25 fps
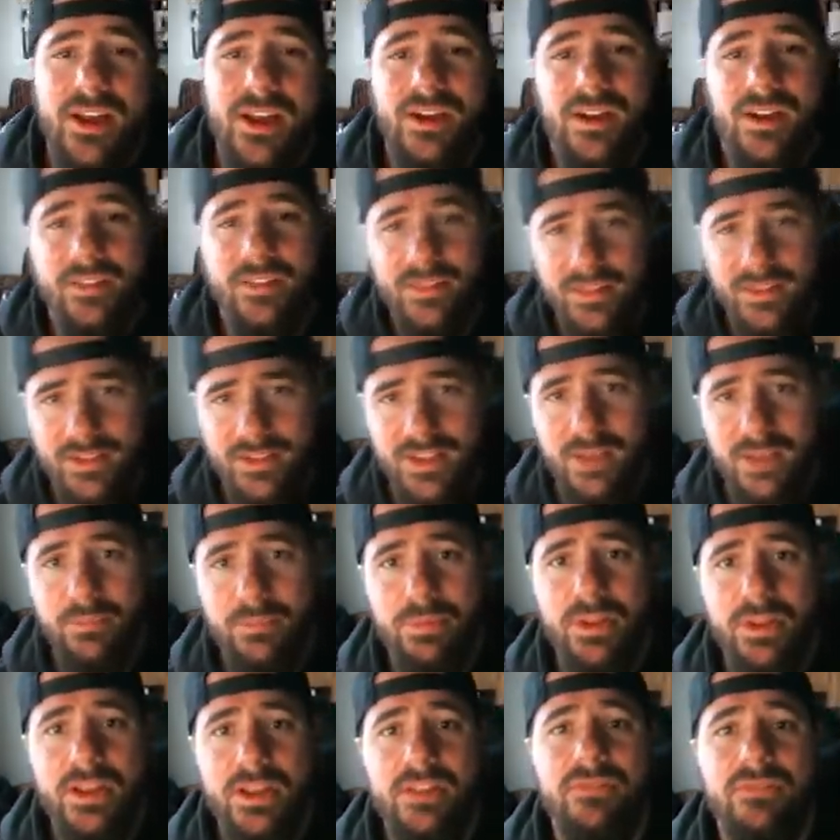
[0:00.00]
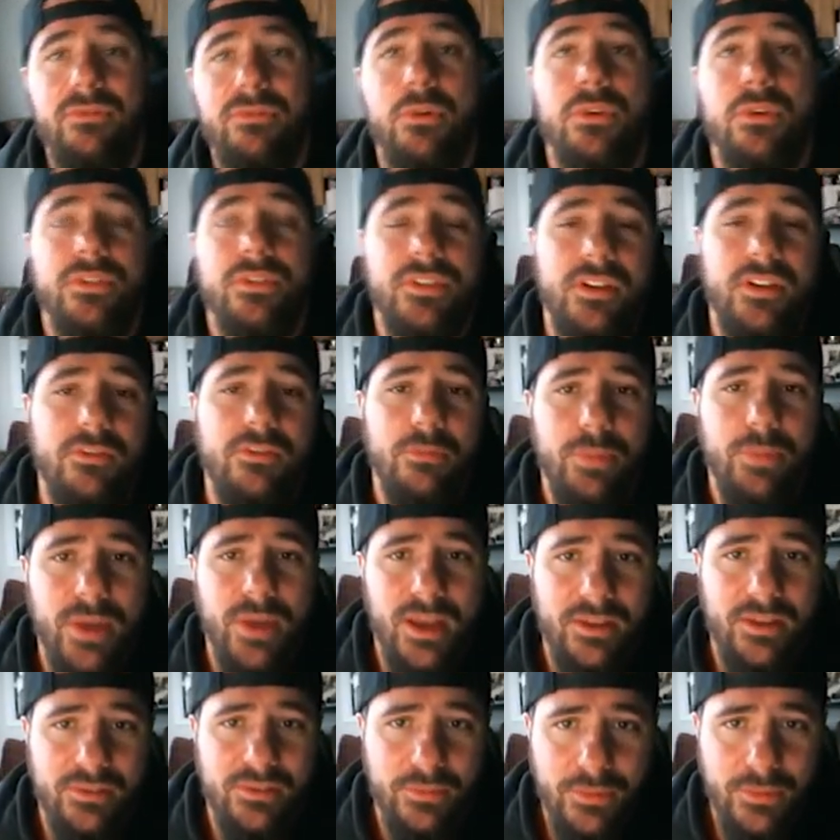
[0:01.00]
and I did that play. Forced another
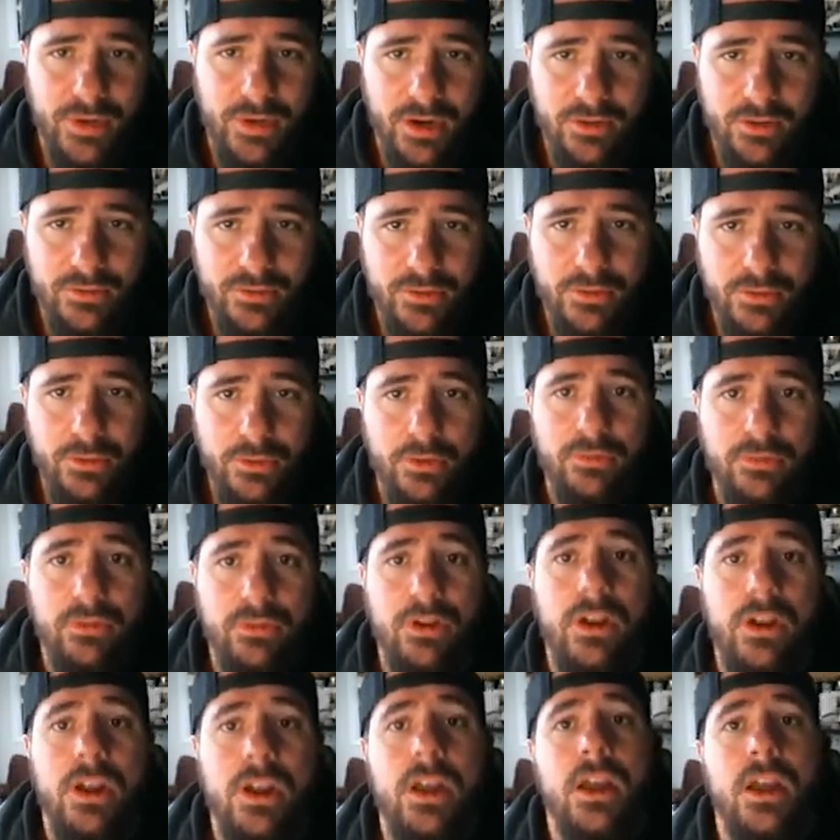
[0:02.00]
pass, and we got a turnover.